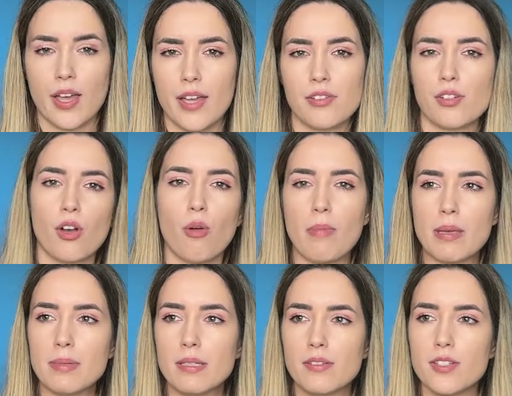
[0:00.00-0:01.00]
And
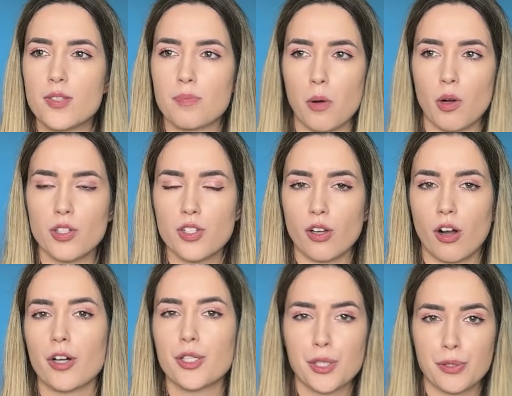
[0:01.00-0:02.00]
maybe these books
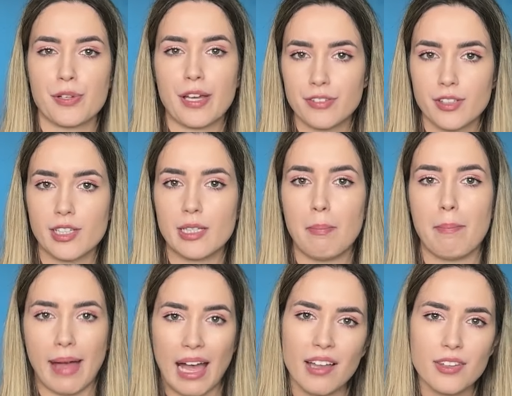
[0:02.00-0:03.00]
are theoretically
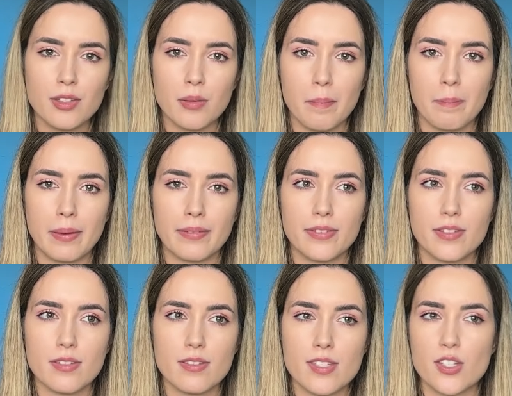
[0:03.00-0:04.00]
bad, but
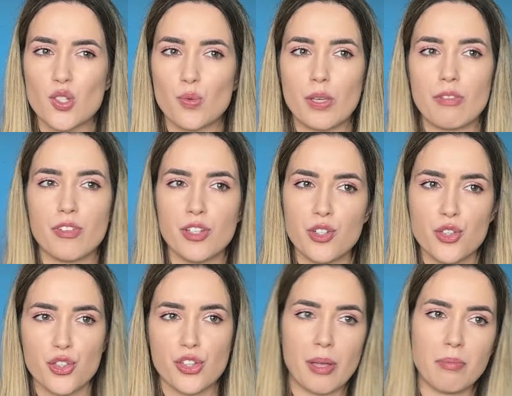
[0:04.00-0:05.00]
since we
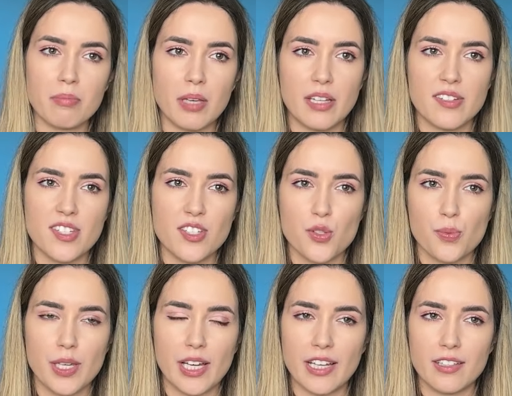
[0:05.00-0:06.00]
finished them and since we
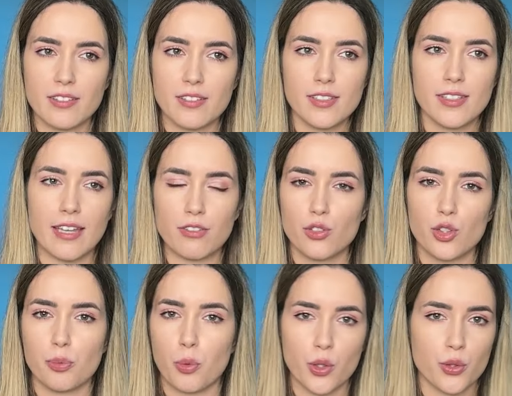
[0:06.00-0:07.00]
kind of did get to the
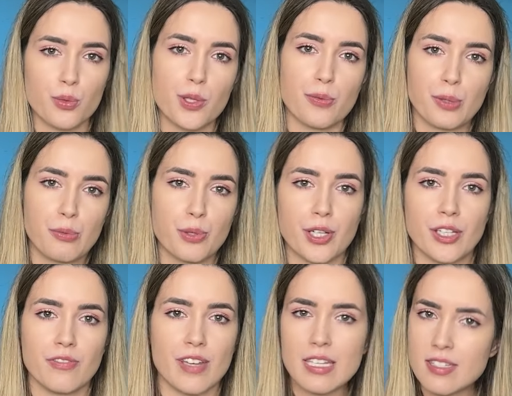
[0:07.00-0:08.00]
point where we were
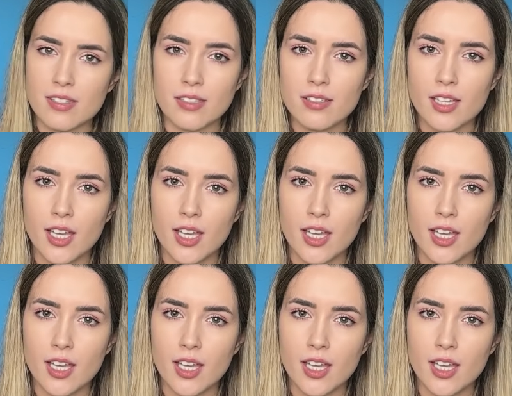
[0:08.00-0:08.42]
invested,